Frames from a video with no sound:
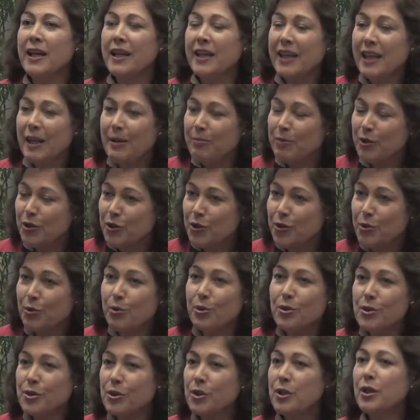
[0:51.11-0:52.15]
keep the
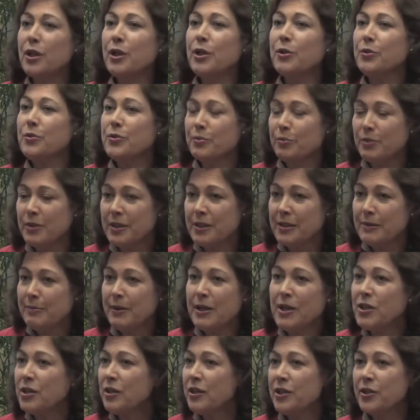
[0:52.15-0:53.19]
doors closed with
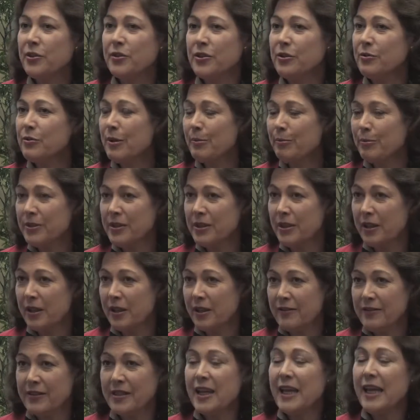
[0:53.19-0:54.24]
special interest
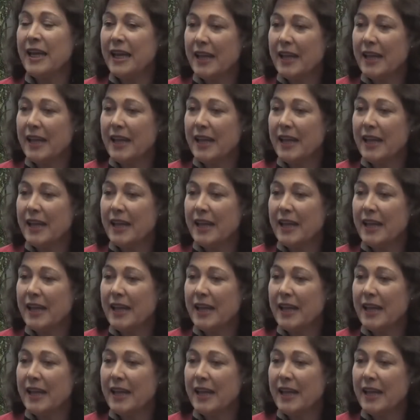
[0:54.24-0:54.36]
representatives